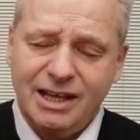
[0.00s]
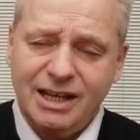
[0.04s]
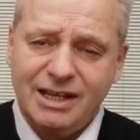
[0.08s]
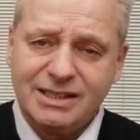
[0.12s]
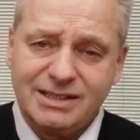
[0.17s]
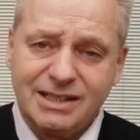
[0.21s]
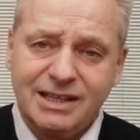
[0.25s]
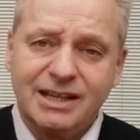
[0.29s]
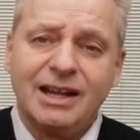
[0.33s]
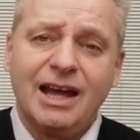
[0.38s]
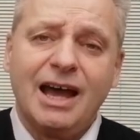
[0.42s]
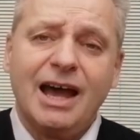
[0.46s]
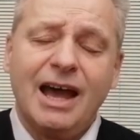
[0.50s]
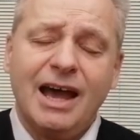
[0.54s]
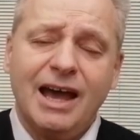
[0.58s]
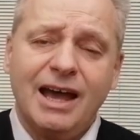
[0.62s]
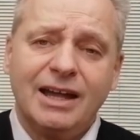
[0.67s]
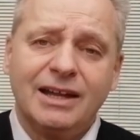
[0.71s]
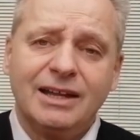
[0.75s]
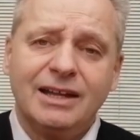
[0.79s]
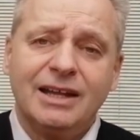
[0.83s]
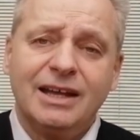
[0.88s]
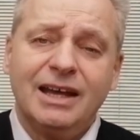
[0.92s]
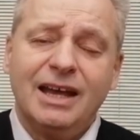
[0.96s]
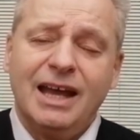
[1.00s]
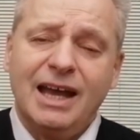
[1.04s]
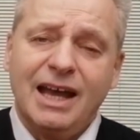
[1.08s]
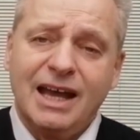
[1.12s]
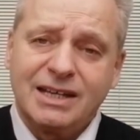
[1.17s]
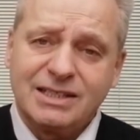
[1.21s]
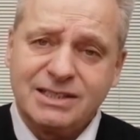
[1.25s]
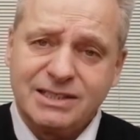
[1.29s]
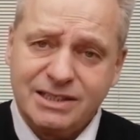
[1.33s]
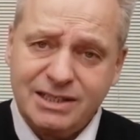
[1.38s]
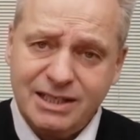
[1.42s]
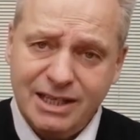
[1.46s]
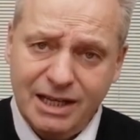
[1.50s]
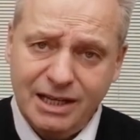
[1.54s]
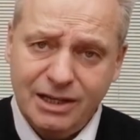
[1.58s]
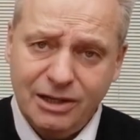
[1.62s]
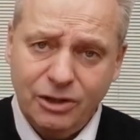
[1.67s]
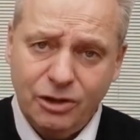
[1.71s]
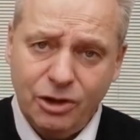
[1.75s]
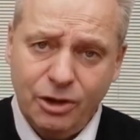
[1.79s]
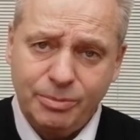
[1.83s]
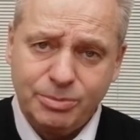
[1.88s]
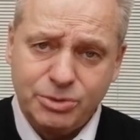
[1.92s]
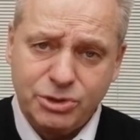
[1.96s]
as an, an
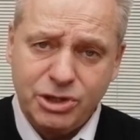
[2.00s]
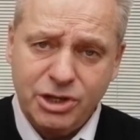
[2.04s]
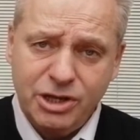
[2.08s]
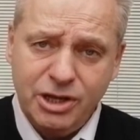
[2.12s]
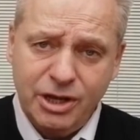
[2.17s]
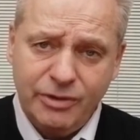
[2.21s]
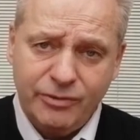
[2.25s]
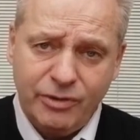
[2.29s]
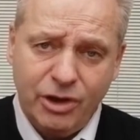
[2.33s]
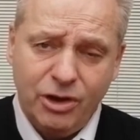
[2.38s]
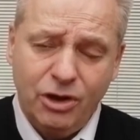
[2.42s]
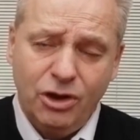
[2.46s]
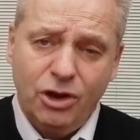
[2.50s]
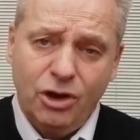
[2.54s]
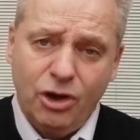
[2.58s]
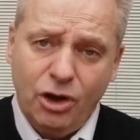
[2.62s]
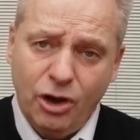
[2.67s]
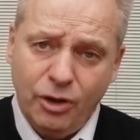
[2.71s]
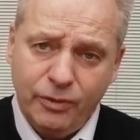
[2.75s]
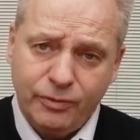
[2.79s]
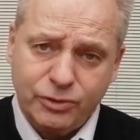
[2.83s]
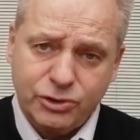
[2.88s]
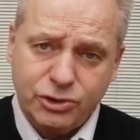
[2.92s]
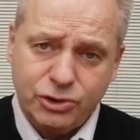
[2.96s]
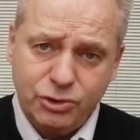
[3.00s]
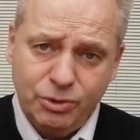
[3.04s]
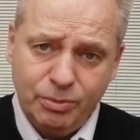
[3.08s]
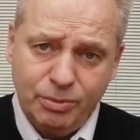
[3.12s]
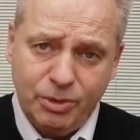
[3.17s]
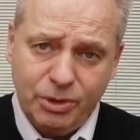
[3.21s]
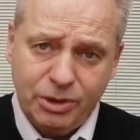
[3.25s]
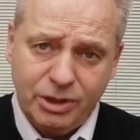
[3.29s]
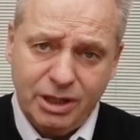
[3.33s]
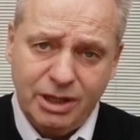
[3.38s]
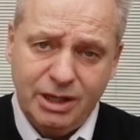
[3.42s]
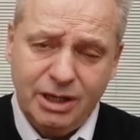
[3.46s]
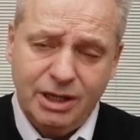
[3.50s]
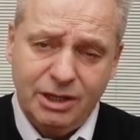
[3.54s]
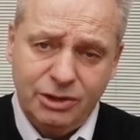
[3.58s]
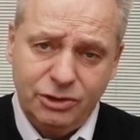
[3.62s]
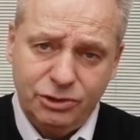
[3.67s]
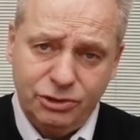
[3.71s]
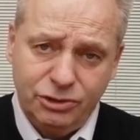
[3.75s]
external observer of somebody,